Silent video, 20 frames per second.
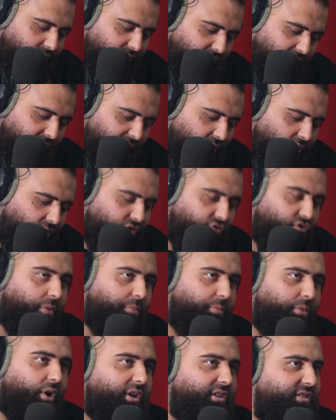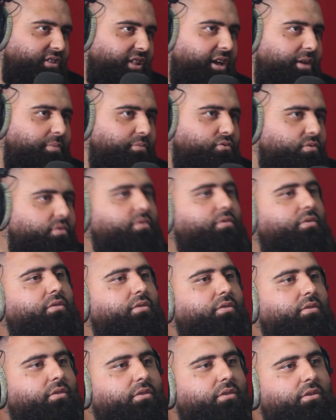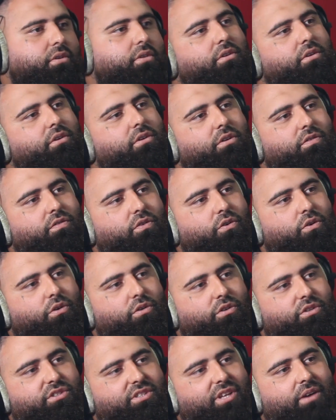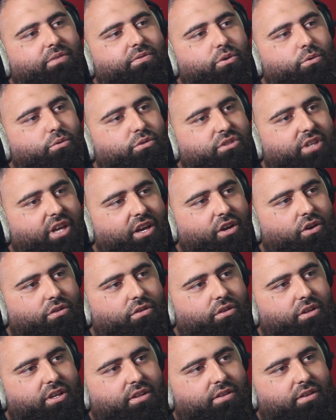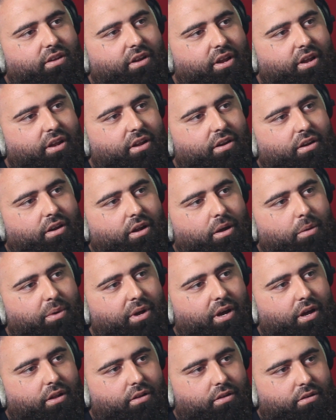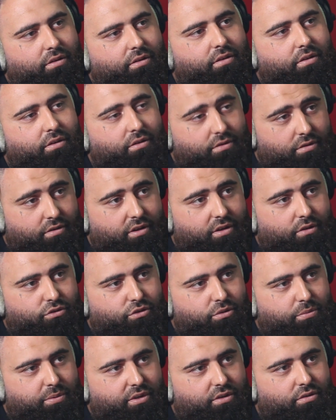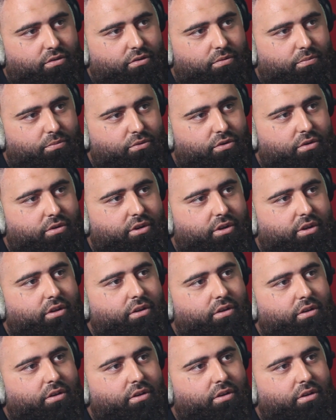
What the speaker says: he got dropped by his label for stuff he was saying on the internet about the LGBT community.